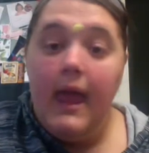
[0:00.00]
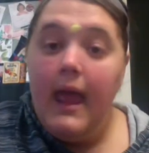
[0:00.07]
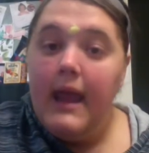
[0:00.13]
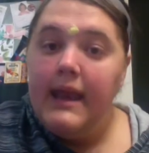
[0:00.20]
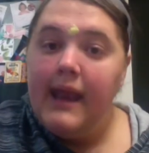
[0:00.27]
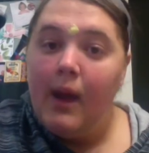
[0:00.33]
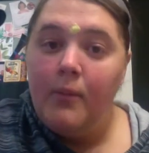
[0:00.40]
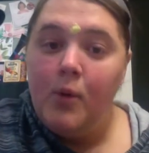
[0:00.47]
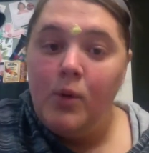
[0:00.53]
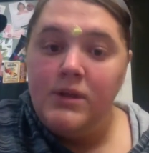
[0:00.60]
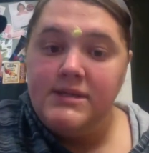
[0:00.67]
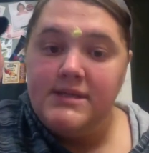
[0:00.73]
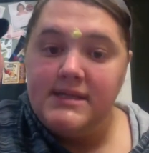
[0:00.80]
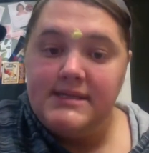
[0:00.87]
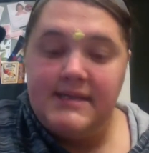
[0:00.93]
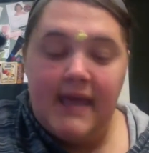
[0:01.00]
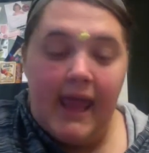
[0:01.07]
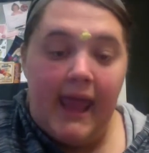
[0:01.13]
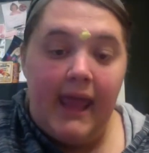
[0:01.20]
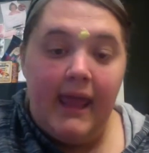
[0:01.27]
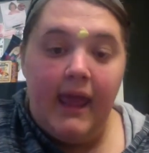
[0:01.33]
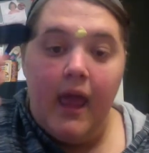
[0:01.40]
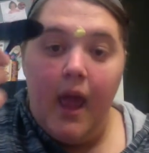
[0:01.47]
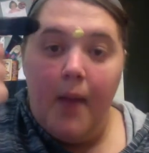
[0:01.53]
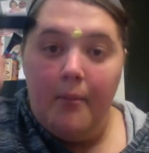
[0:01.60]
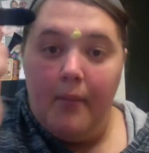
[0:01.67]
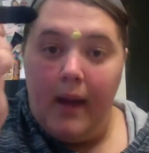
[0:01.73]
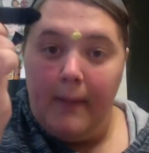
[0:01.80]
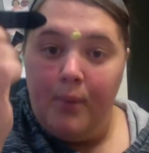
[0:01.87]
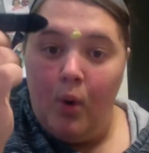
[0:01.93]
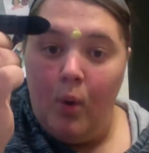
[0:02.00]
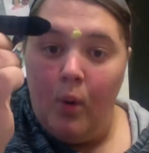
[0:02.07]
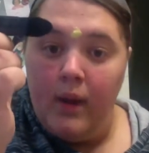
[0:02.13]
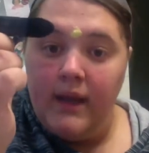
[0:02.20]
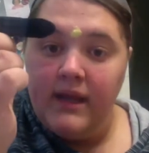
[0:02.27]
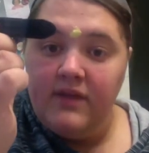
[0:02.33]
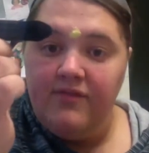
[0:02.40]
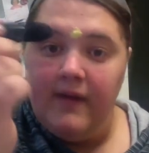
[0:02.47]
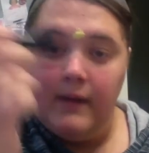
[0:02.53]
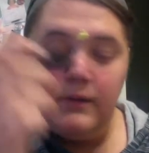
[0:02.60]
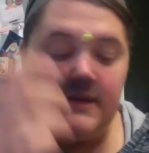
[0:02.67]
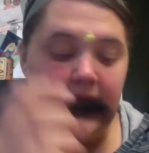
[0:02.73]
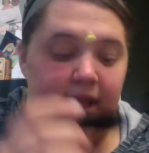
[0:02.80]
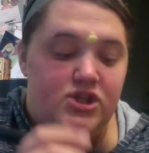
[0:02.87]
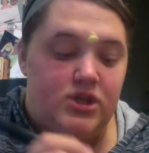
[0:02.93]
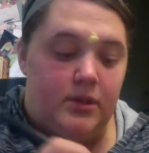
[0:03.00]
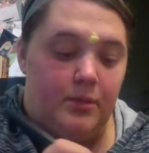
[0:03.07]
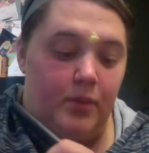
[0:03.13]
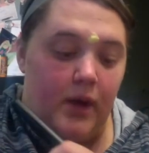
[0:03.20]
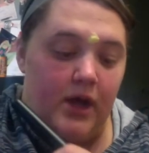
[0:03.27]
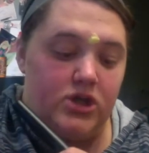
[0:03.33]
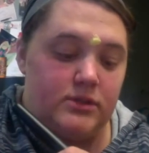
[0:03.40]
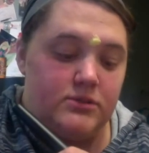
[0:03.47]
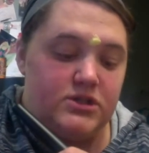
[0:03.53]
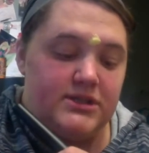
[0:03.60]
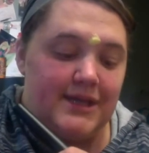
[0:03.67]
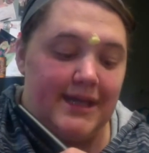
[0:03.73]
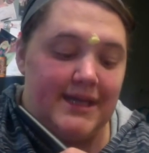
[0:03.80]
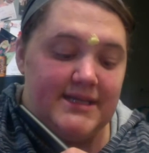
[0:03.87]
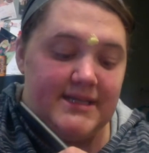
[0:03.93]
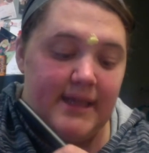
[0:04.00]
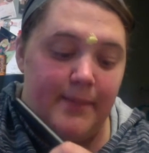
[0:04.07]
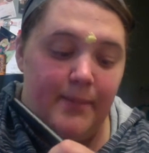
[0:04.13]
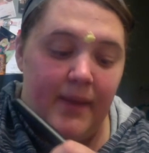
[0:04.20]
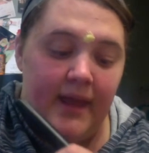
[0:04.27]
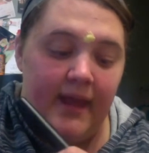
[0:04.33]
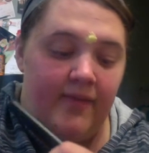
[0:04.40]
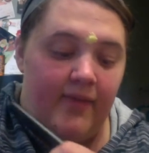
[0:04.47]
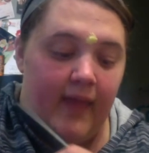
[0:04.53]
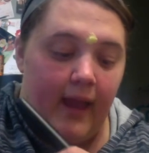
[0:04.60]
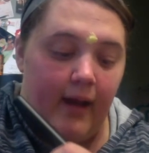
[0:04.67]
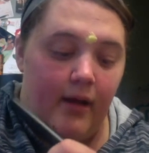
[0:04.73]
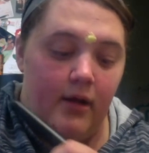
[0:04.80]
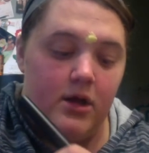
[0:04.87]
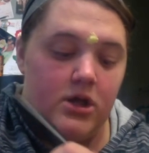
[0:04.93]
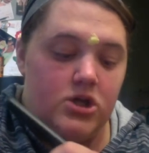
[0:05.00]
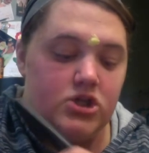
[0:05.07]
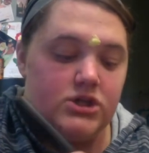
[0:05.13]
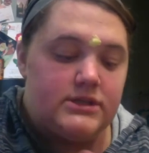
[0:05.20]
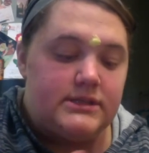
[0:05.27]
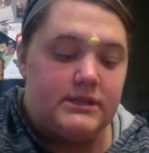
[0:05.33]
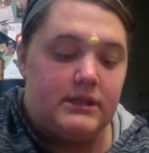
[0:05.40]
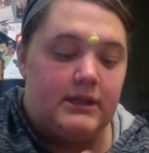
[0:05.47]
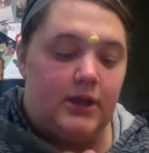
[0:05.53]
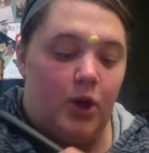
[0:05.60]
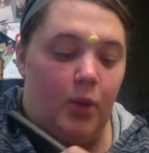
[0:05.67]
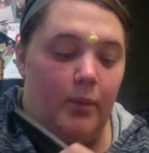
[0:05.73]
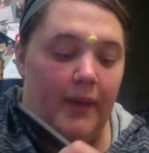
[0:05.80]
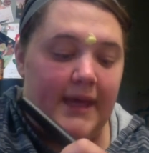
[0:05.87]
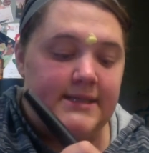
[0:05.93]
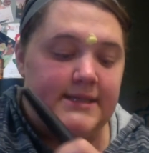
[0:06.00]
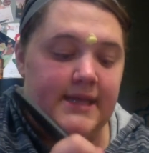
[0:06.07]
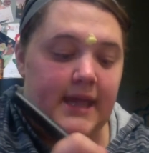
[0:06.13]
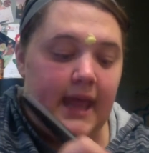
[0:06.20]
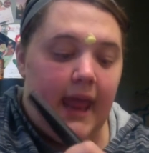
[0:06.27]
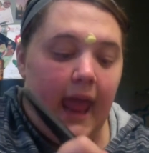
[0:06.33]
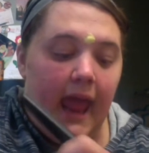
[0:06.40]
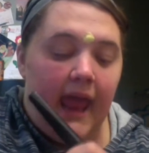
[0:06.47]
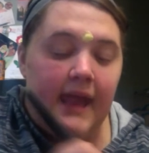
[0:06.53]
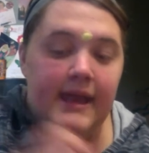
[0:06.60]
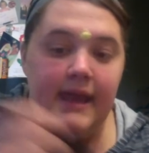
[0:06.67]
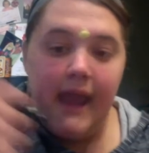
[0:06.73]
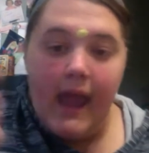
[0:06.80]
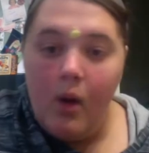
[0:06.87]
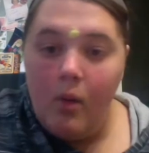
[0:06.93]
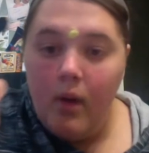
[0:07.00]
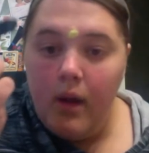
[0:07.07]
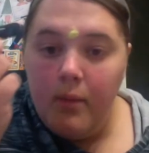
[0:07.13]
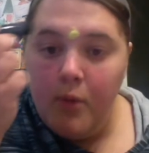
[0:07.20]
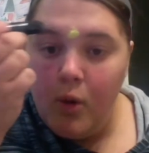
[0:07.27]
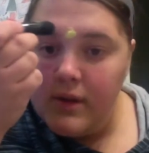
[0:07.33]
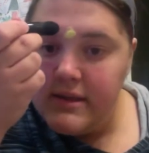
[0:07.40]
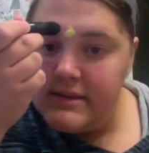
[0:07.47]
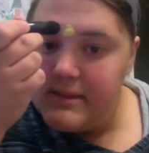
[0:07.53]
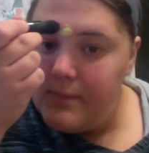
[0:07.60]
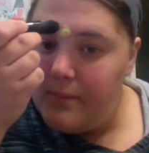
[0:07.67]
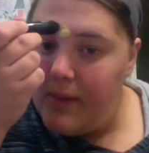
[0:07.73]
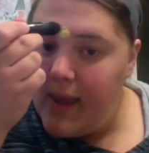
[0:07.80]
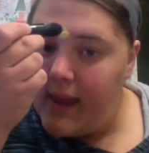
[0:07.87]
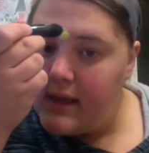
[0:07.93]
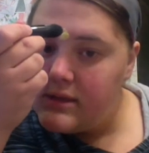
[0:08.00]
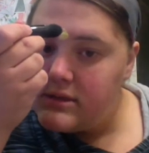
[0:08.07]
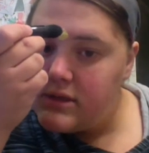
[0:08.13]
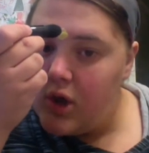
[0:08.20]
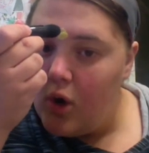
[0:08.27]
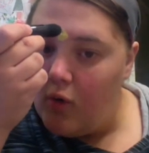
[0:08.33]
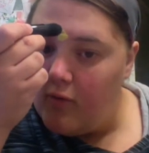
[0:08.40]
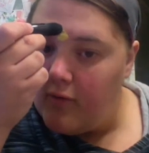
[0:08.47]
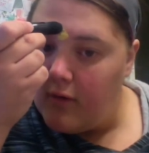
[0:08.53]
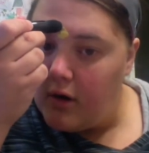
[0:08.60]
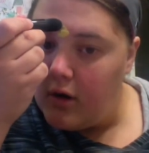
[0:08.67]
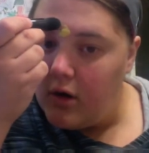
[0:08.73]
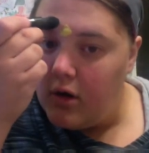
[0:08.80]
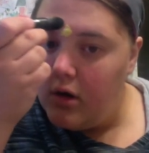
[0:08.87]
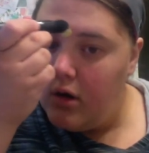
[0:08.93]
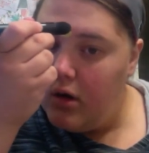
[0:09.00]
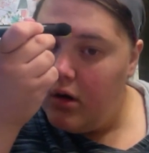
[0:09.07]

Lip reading: now I'm going to take my pointed foundation brush. I'm just gonna dip it in there just a little bit. And now I'm going to paint over